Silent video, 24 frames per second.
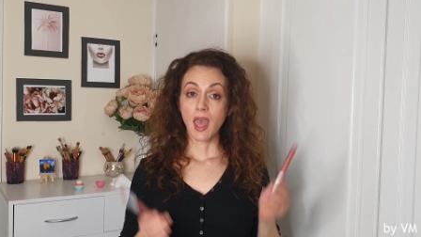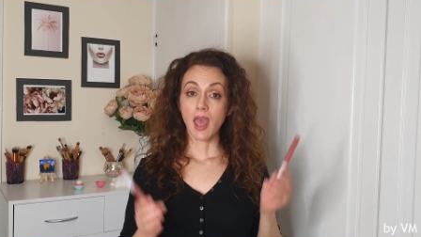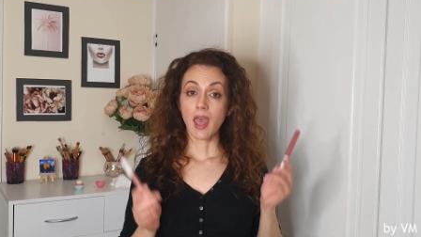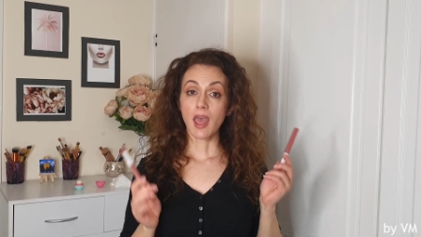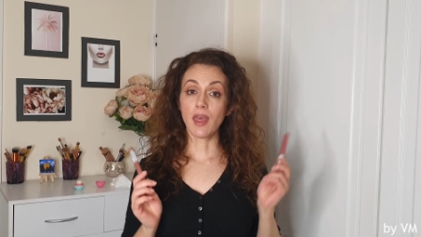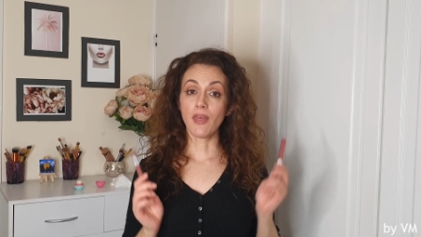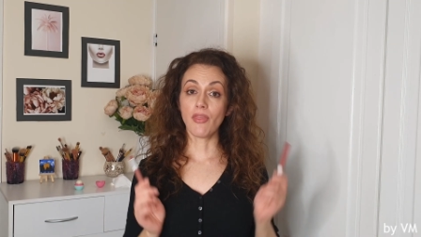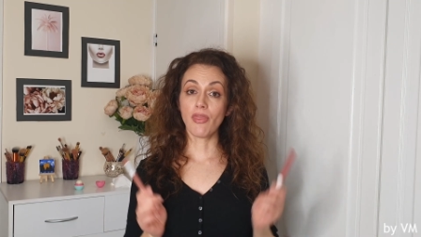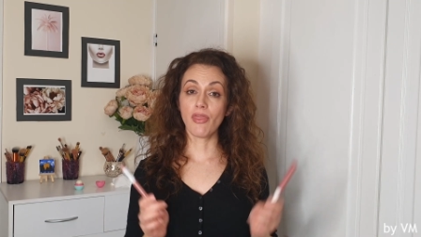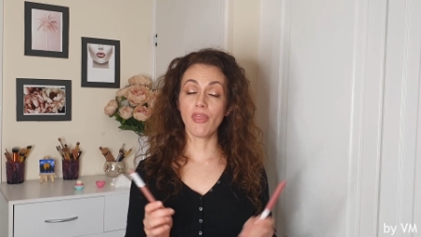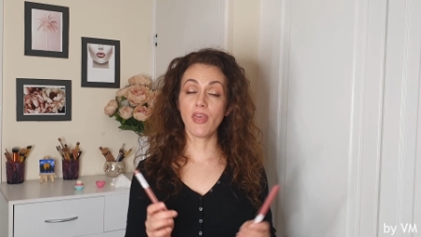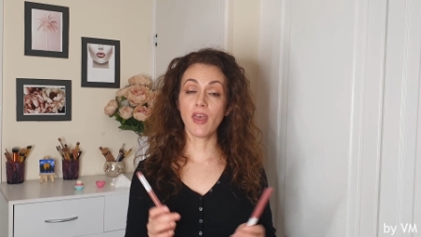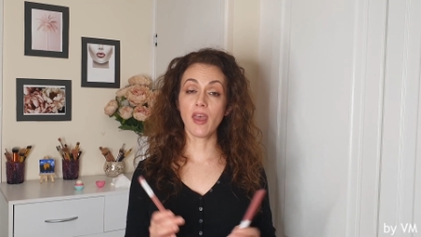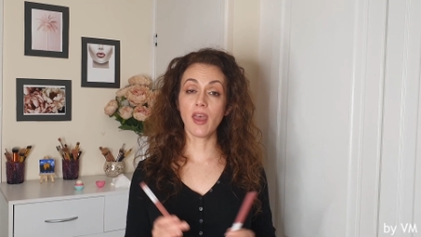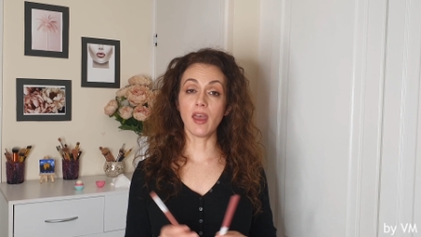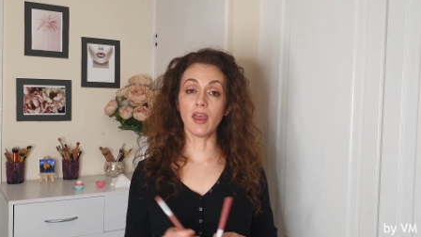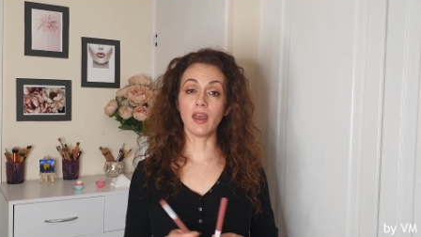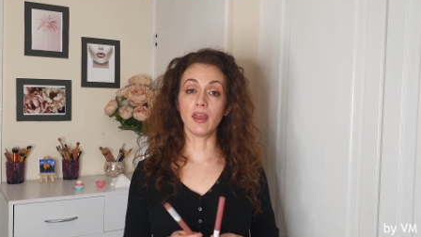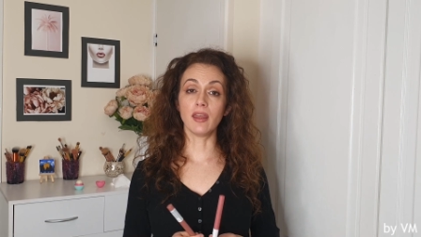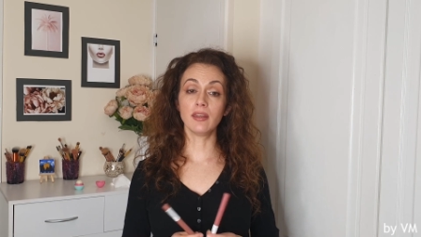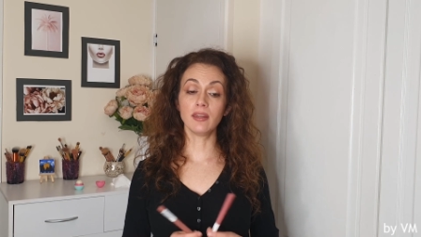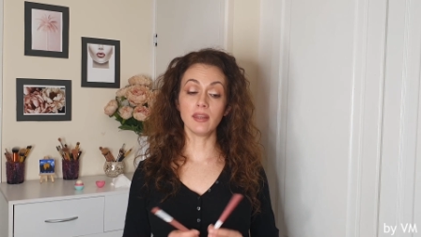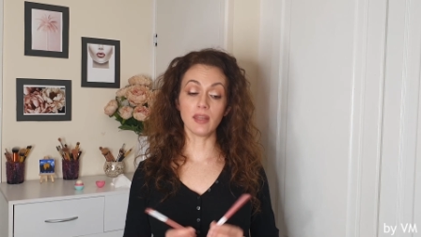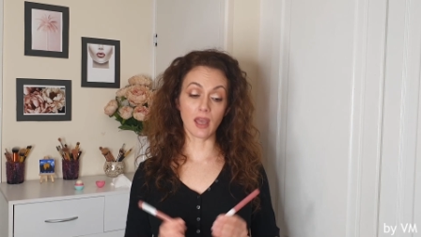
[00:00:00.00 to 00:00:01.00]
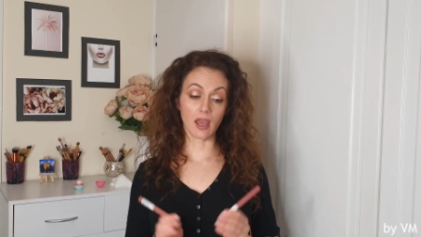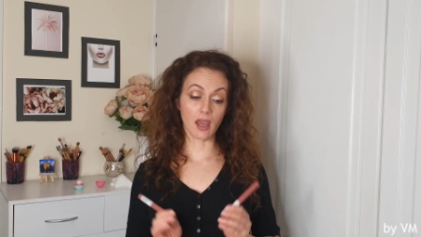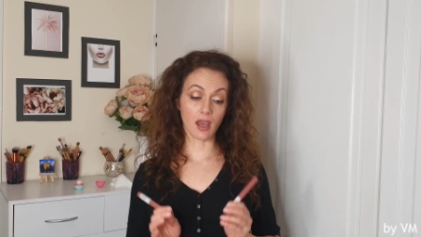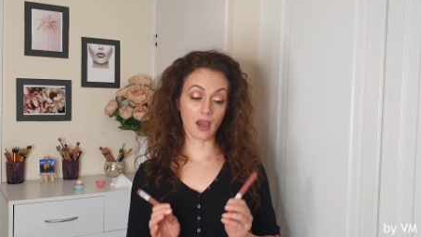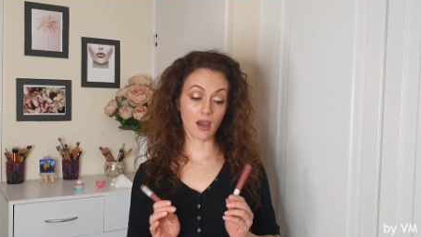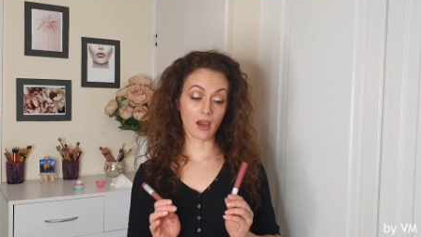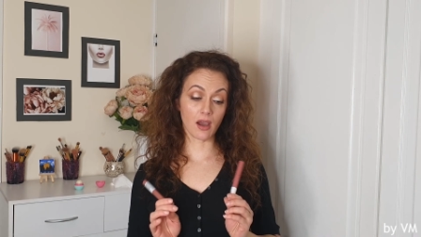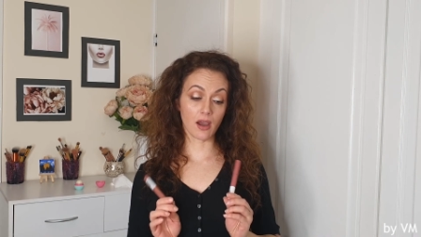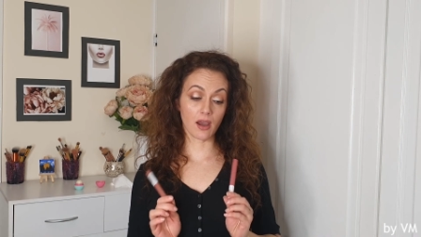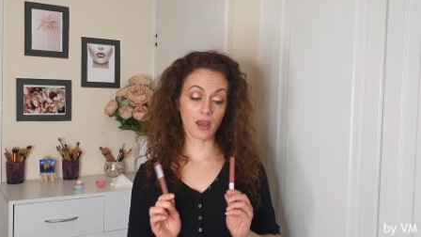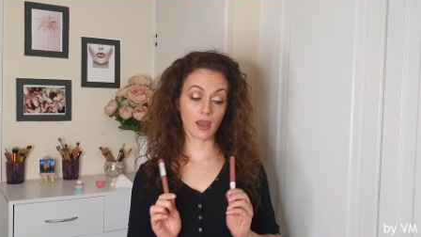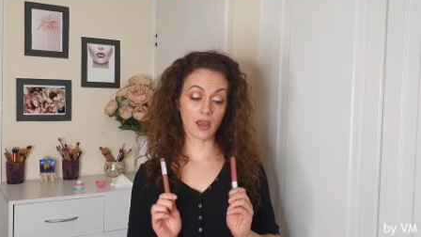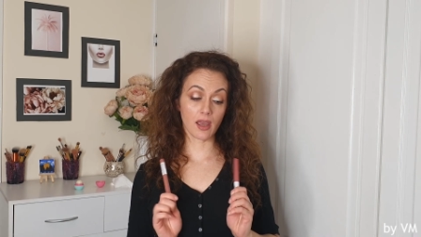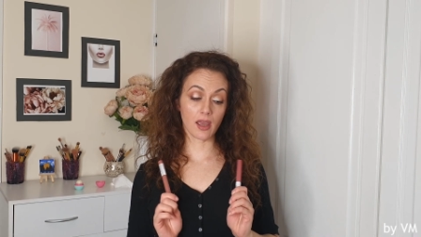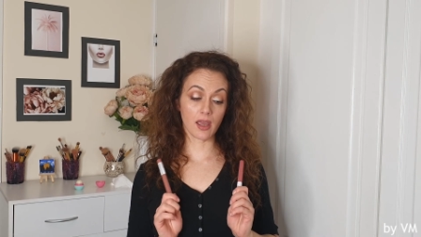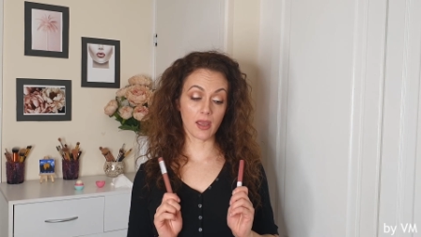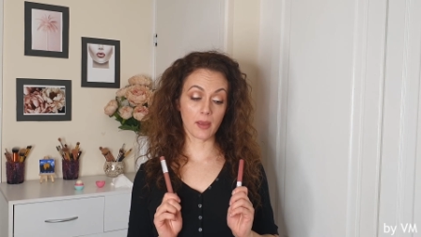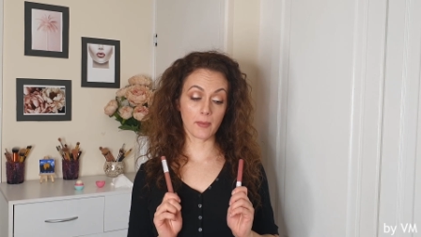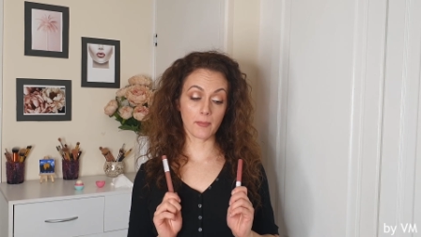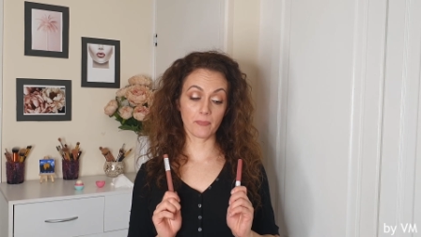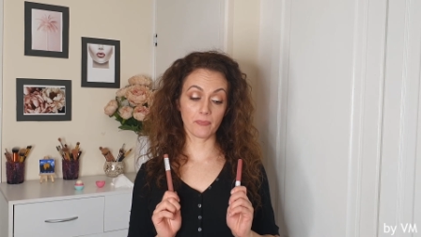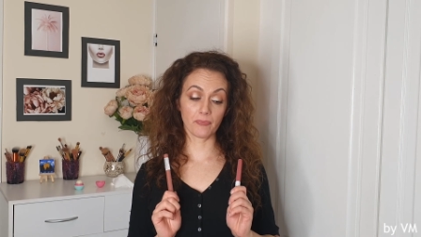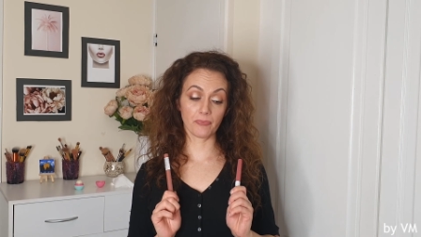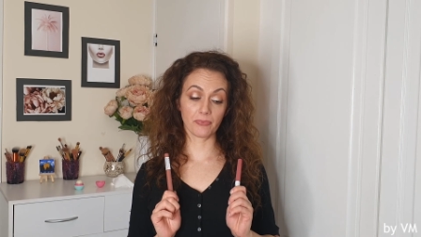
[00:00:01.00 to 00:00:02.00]
and then
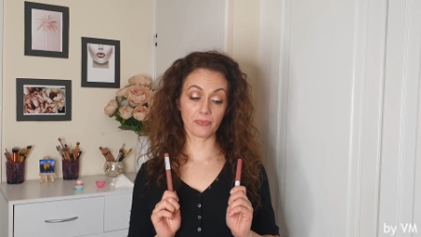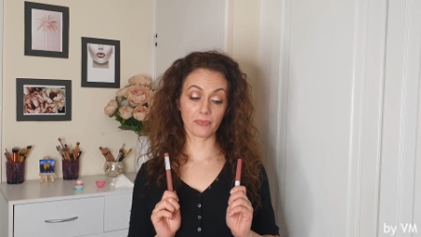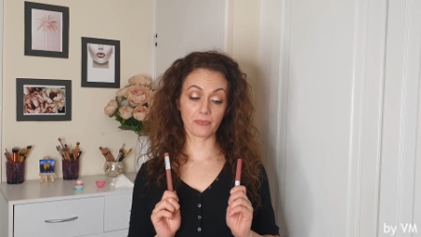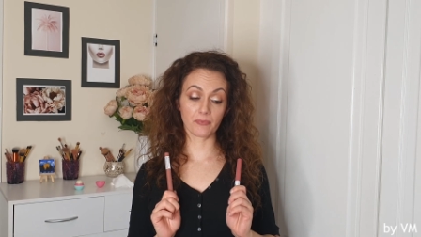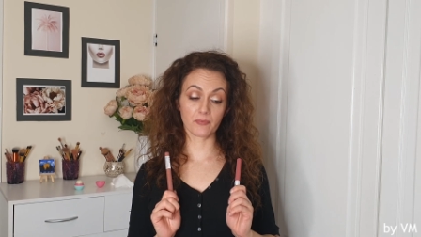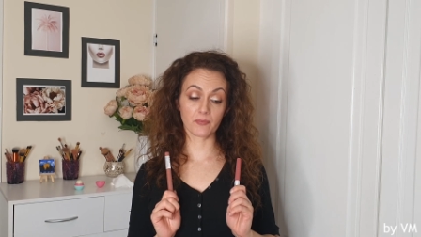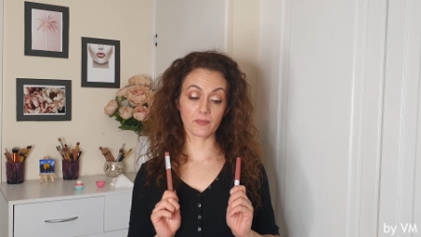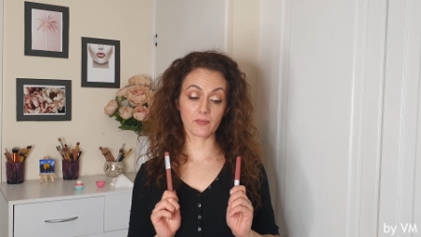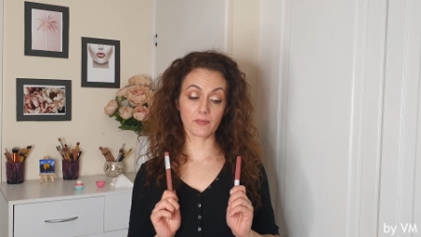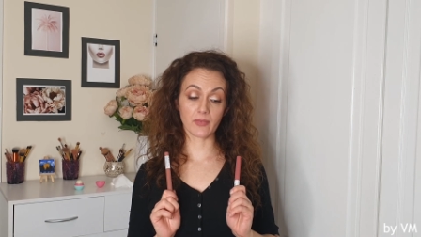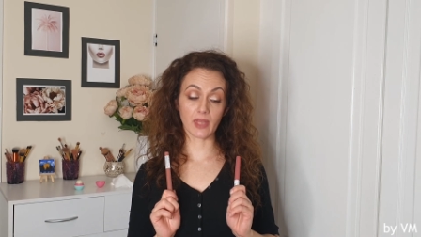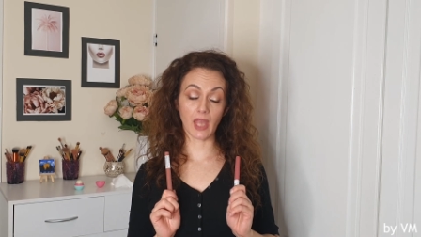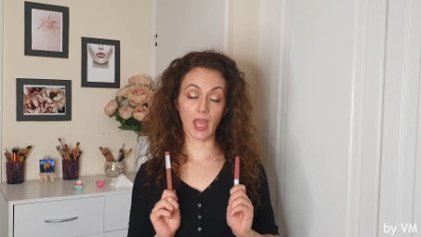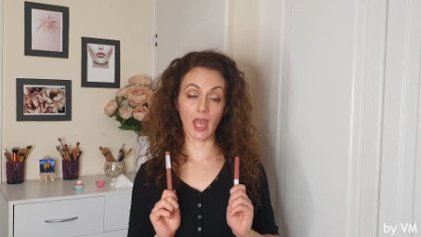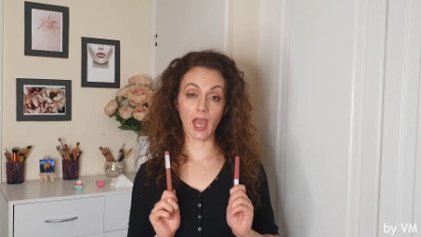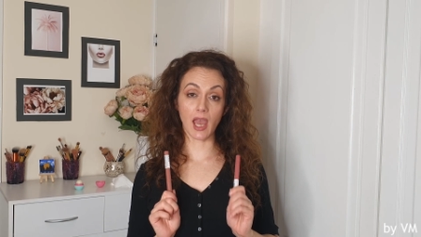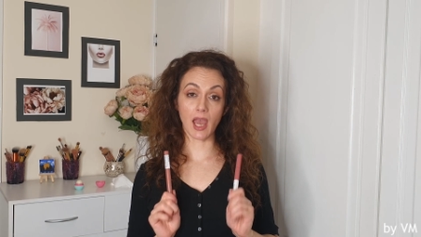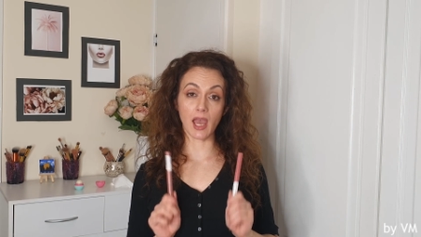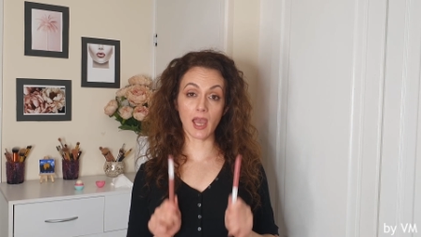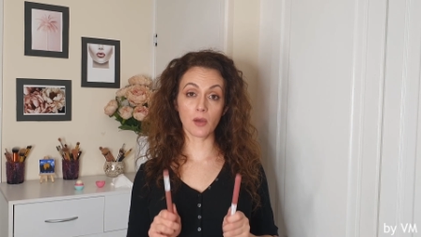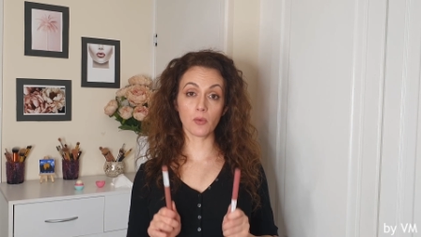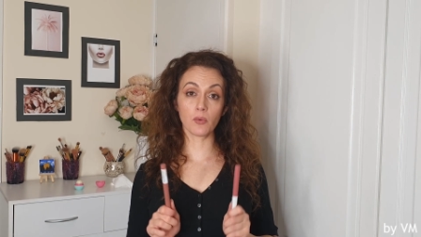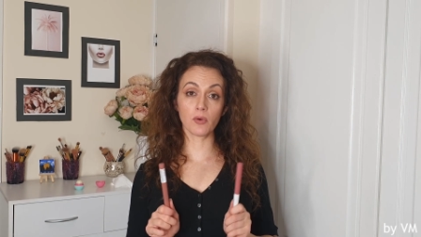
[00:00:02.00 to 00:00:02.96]
I